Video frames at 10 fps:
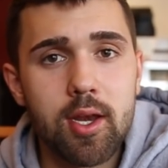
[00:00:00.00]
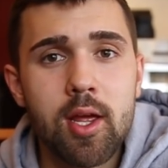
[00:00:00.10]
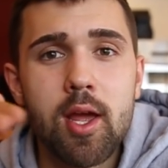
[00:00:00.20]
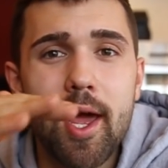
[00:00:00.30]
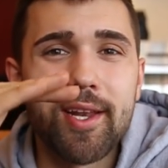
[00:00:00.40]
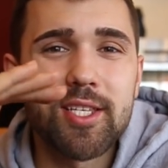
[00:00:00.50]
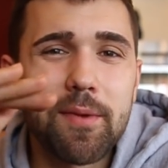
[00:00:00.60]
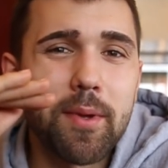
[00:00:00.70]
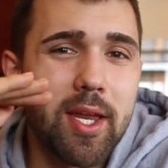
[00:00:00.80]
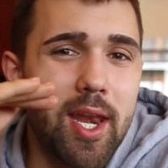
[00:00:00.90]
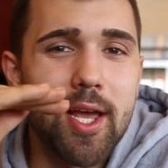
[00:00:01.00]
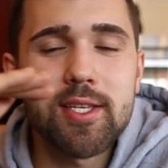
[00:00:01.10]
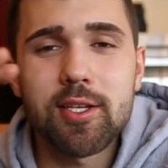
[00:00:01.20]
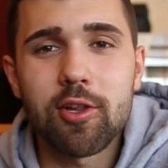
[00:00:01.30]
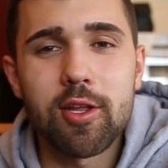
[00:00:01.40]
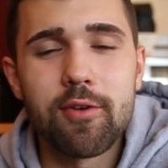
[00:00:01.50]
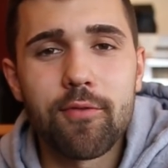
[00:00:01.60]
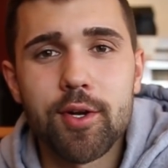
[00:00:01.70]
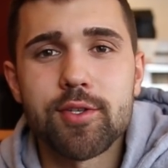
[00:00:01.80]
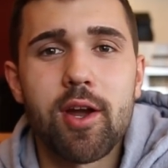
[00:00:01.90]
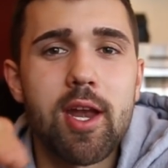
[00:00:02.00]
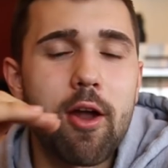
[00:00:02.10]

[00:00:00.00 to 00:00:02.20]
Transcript: And it's keeping it nice and clean for us right